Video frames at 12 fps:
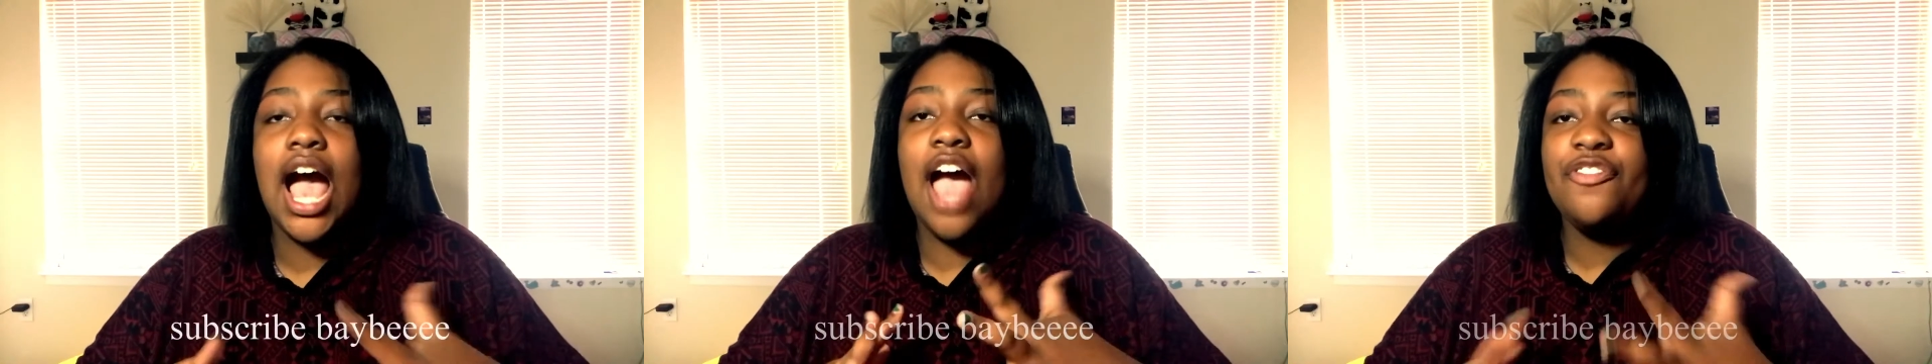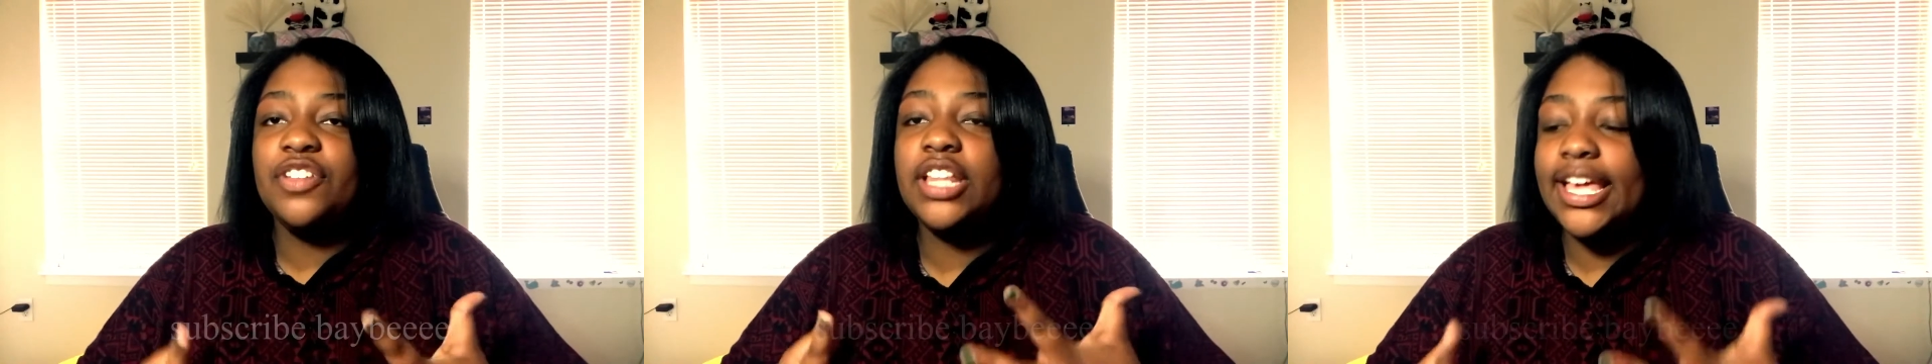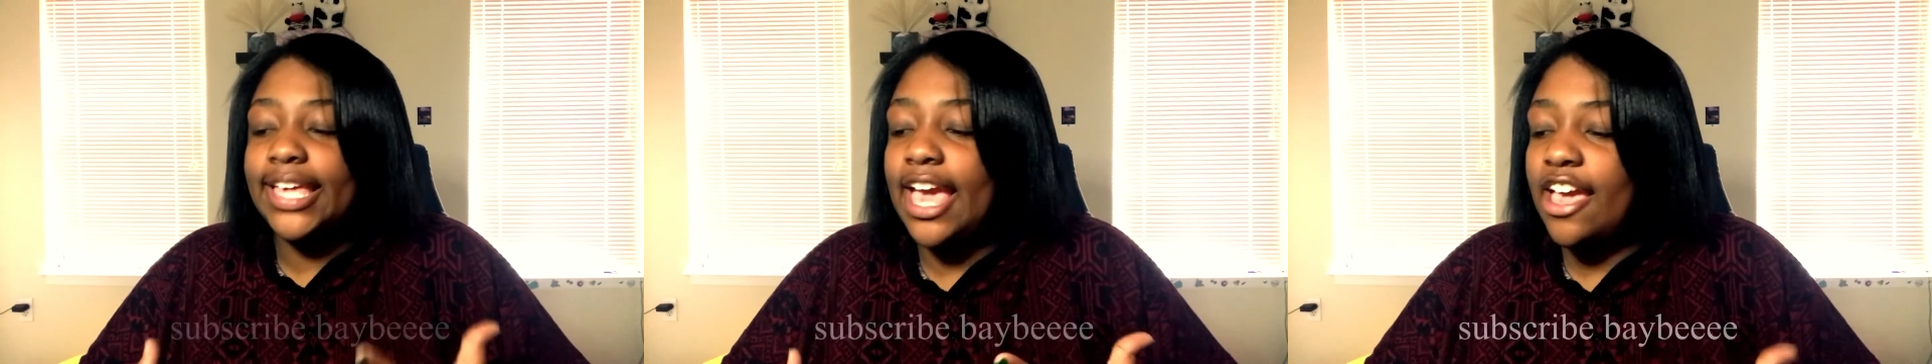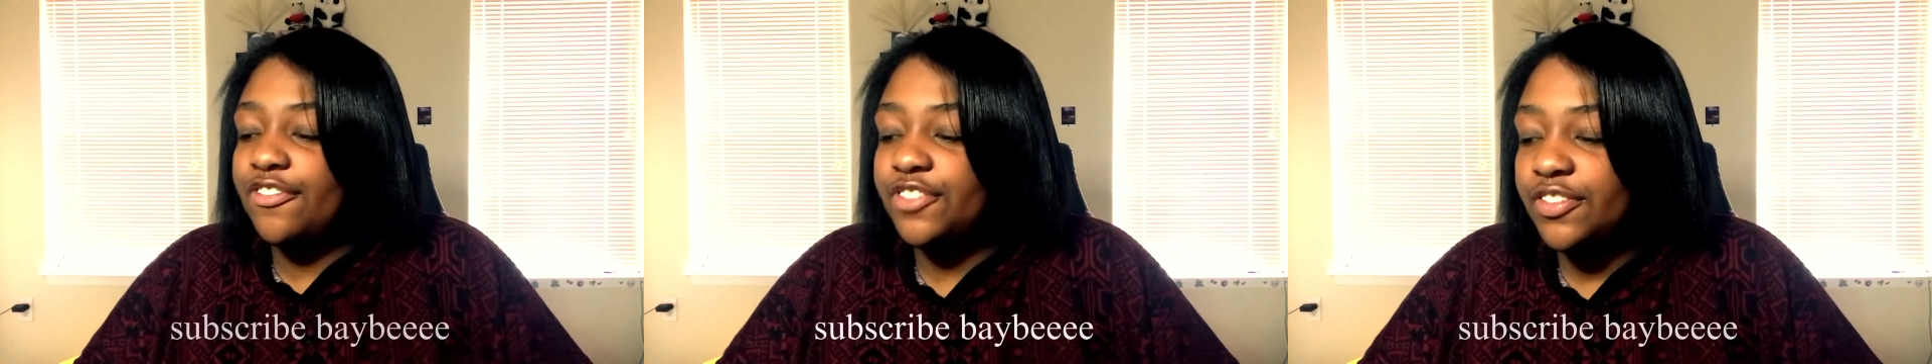I feel like
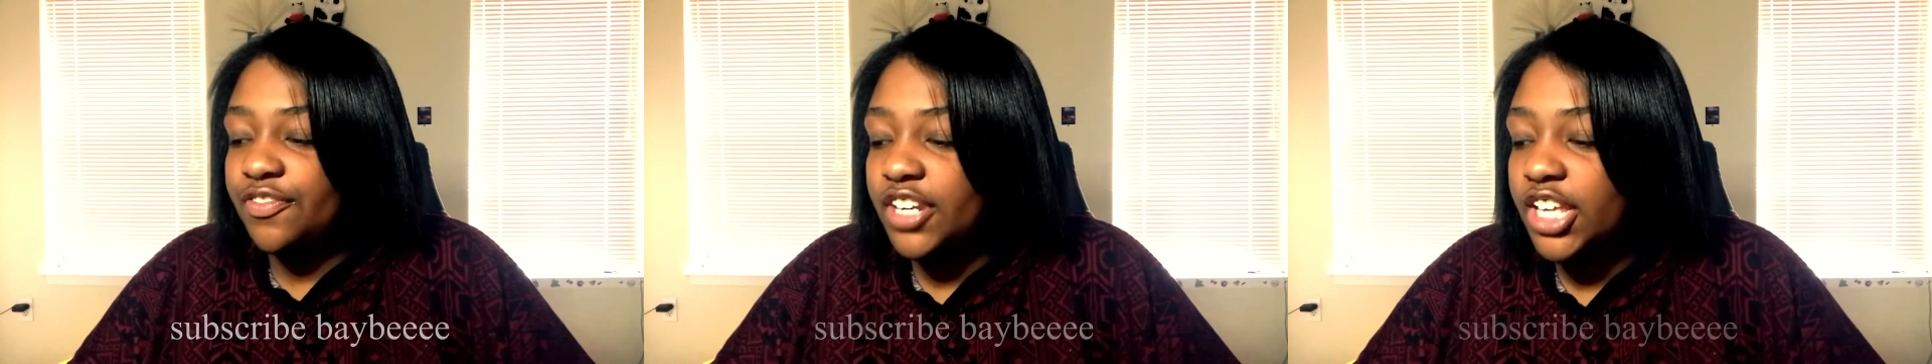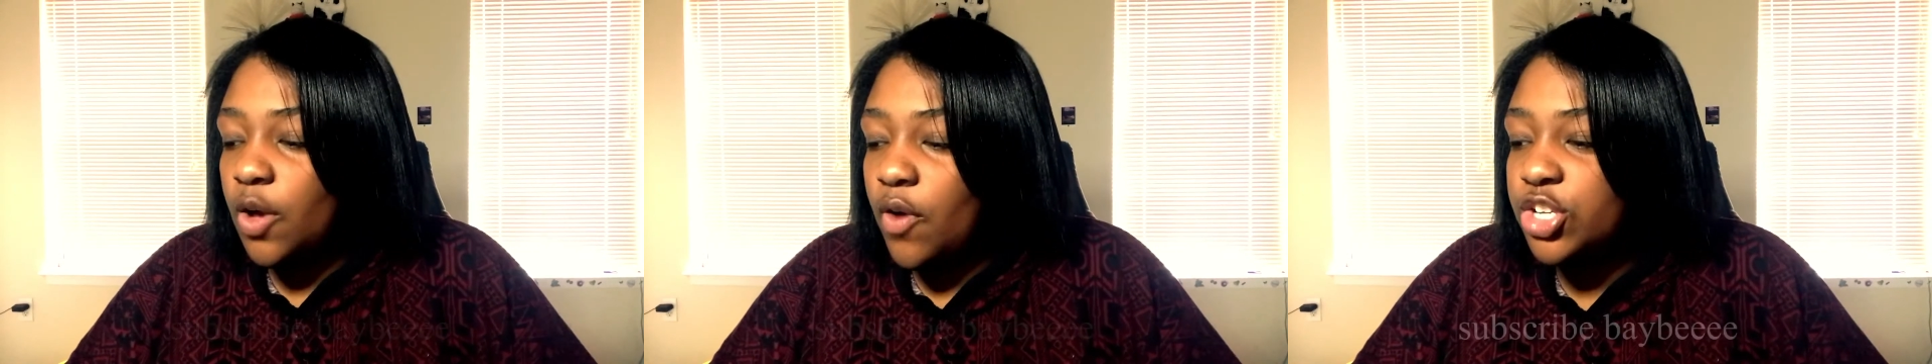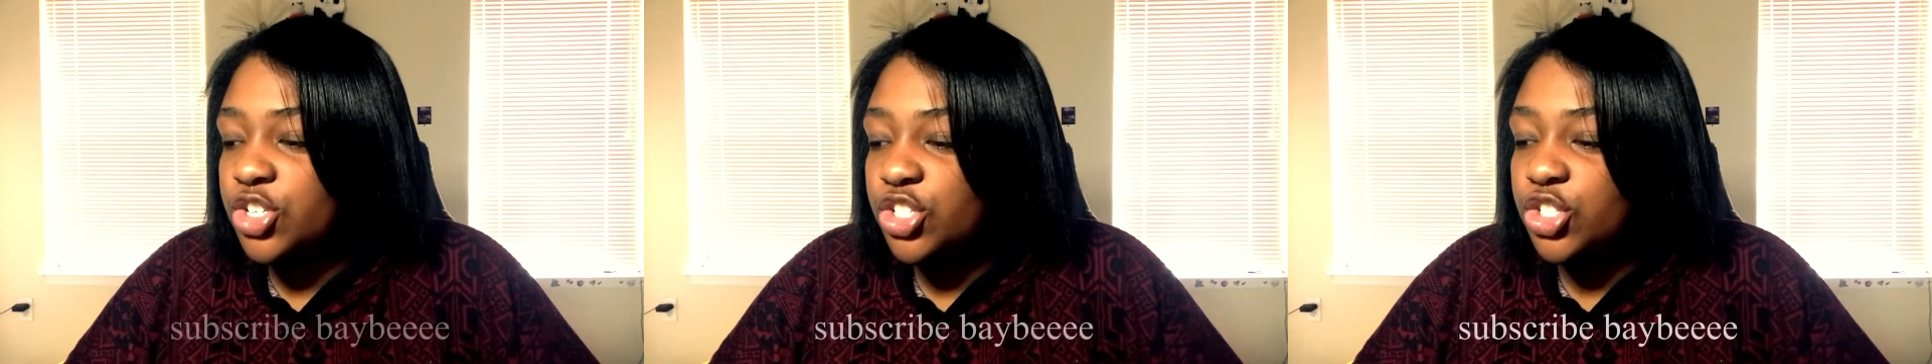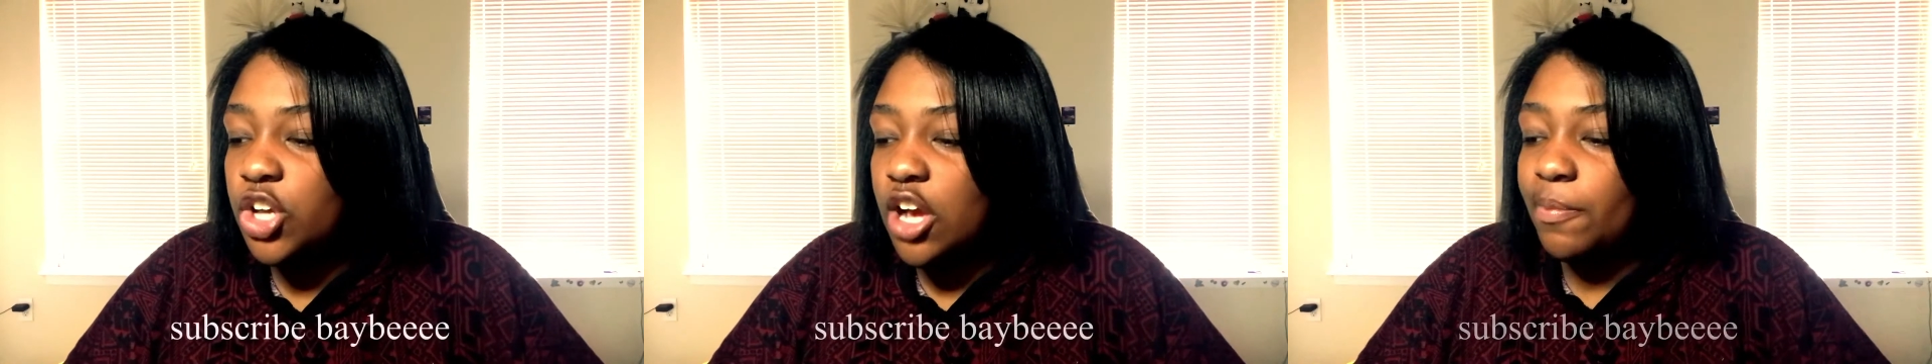every video I
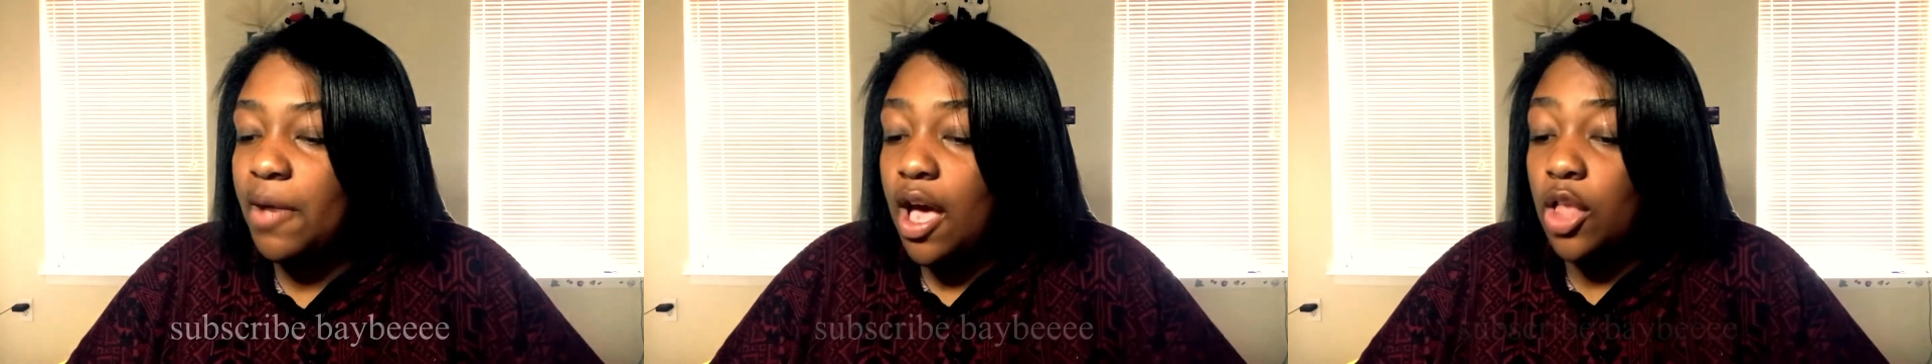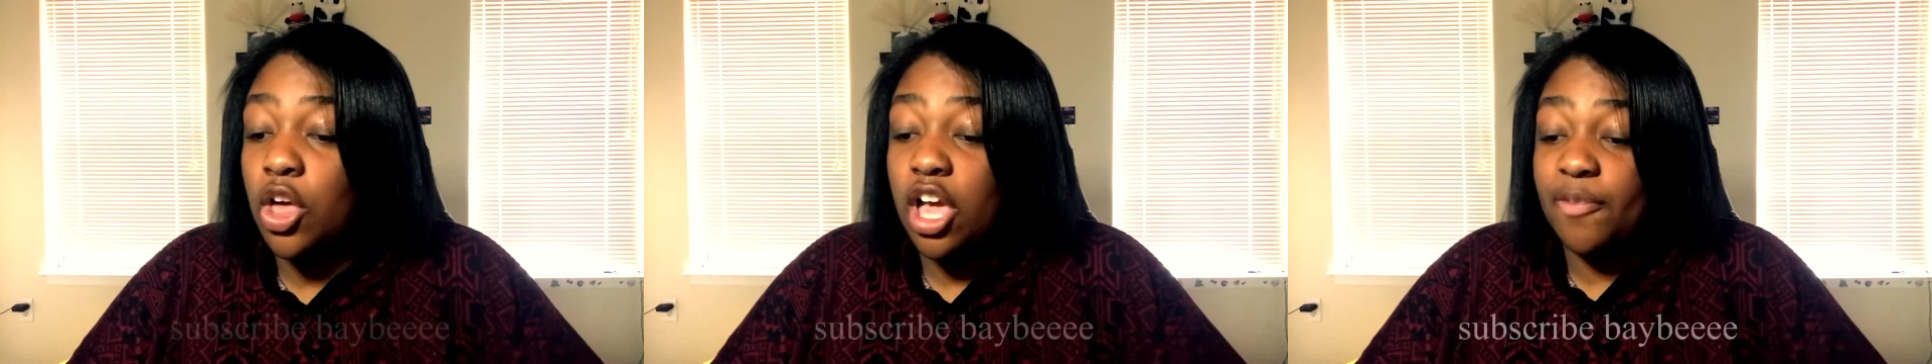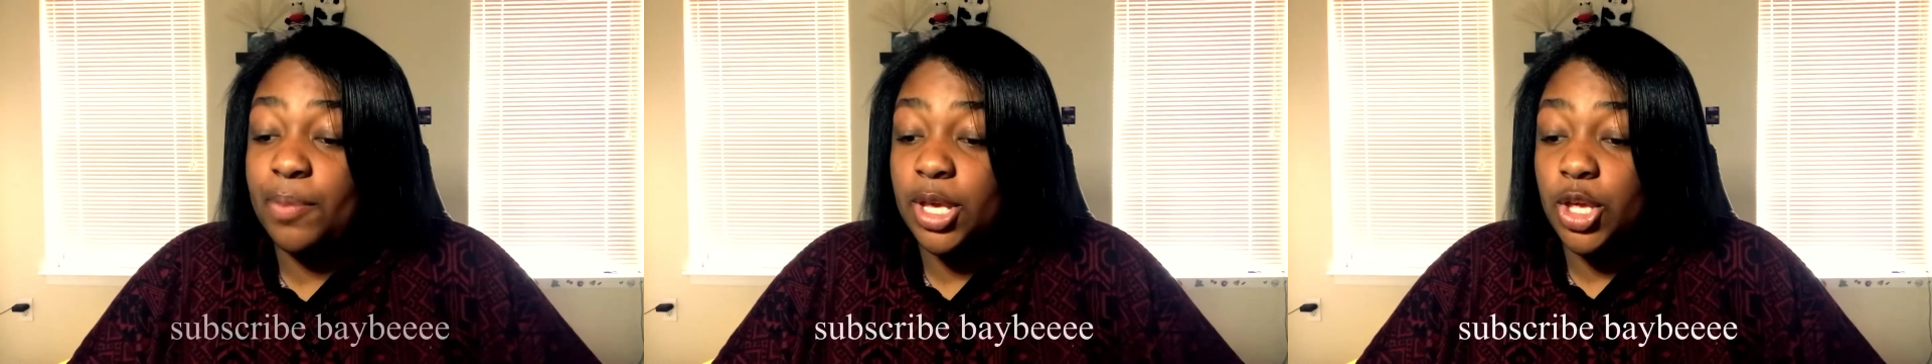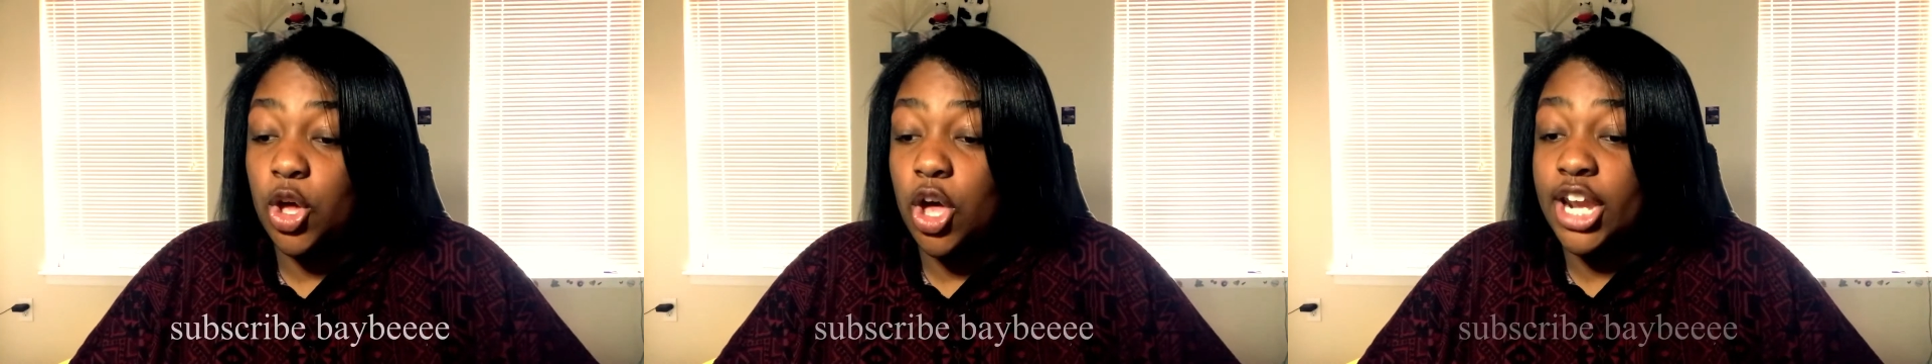shouldn't talk about how long I've
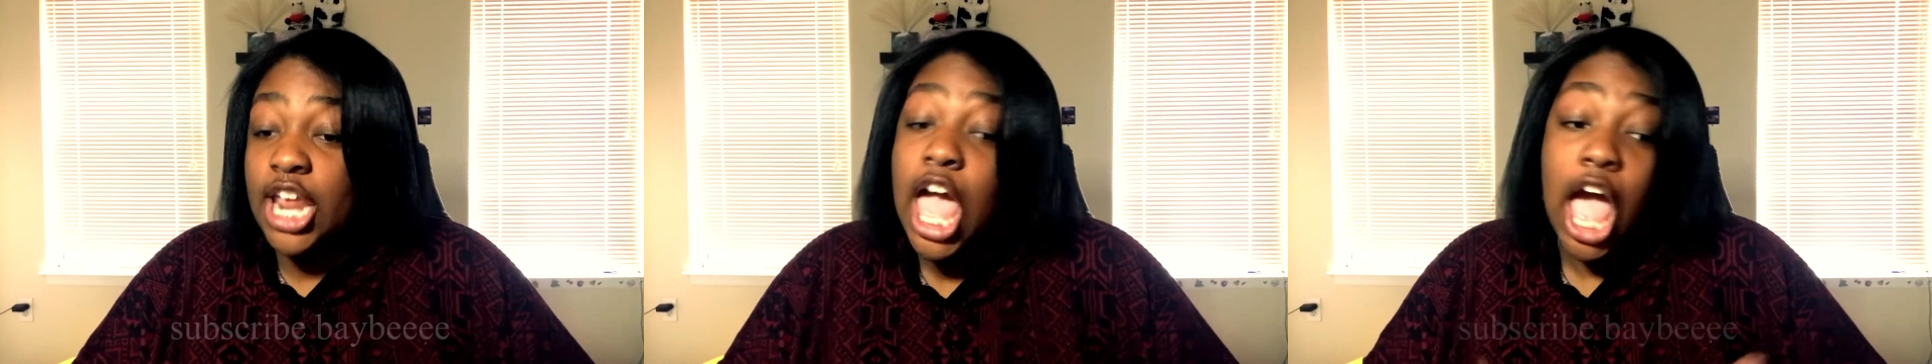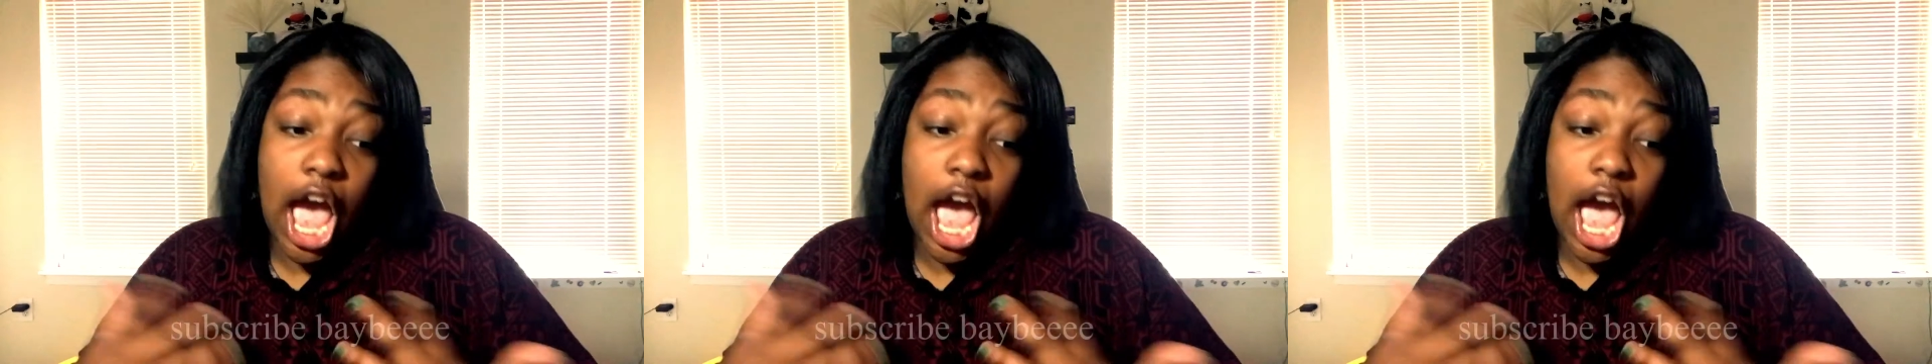been gone.